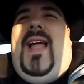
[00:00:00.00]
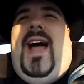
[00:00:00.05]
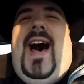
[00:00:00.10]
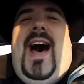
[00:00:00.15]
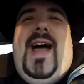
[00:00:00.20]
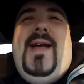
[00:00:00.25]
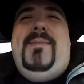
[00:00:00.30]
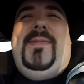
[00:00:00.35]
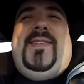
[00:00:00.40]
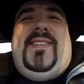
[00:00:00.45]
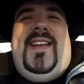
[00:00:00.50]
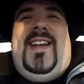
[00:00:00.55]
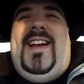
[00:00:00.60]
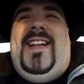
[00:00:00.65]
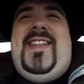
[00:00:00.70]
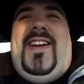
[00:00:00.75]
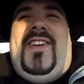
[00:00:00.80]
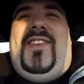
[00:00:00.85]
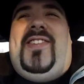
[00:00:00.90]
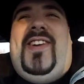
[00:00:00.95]
I'm
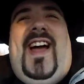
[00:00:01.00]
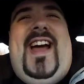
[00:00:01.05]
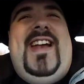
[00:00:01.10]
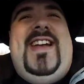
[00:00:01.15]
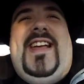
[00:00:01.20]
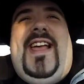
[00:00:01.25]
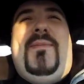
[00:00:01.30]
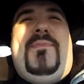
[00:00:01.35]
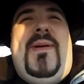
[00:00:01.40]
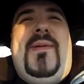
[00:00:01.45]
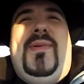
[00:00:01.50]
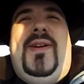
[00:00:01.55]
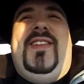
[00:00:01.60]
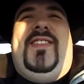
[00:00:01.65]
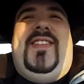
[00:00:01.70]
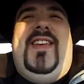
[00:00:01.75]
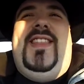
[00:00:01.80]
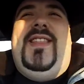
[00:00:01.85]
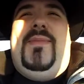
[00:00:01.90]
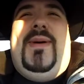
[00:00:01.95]
sitting there trying to get people
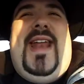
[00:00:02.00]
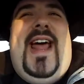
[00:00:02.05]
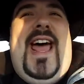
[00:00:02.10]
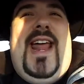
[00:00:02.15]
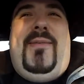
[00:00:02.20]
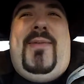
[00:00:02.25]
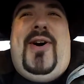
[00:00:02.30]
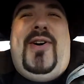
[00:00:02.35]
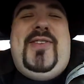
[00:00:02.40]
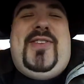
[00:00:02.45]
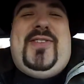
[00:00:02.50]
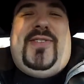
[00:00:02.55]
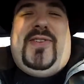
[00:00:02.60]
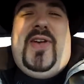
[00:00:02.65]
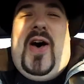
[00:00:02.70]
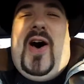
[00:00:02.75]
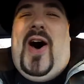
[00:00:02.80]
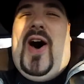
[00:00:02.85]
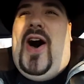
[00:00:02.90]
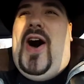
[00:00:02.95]
to sing the Banana Boat
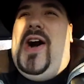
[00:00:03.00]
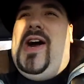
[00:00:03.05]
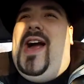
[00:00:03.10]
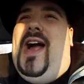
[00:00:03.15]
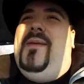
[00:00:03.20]
song.